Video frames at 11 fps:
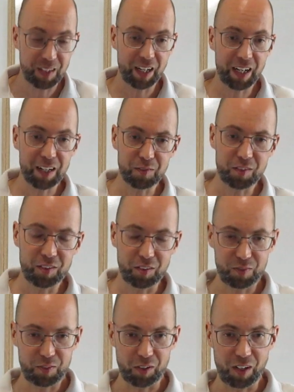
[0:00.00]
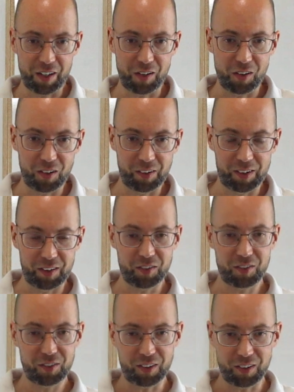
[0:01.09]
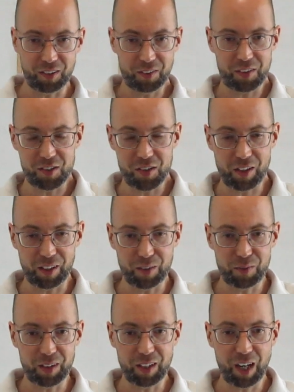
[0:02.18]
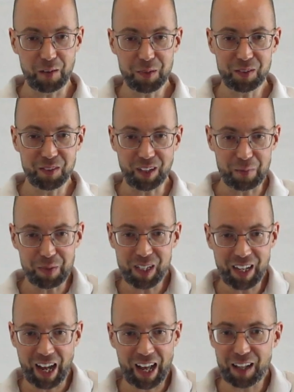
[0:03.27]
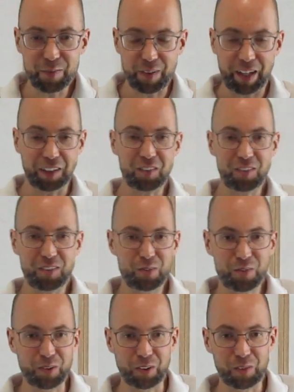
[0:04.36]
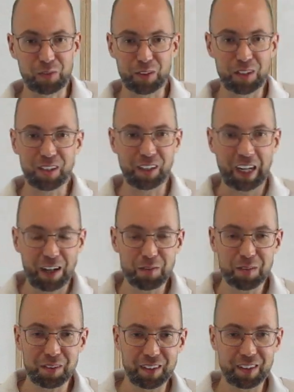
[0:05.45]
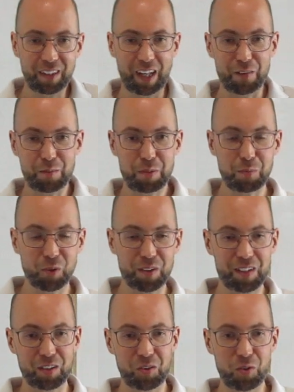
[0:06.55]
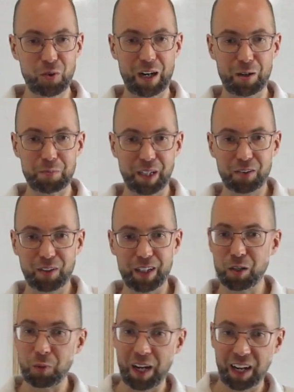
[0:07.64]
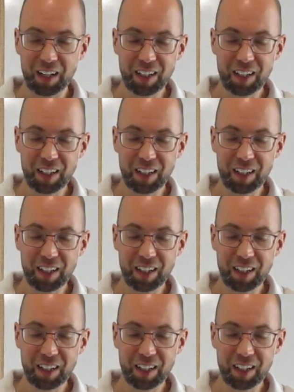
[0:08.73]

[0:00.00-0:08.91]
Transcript: I have since forgotten all the geography. I've been in Halifax for a year. I haven't been more than a 2-hour bike ride away.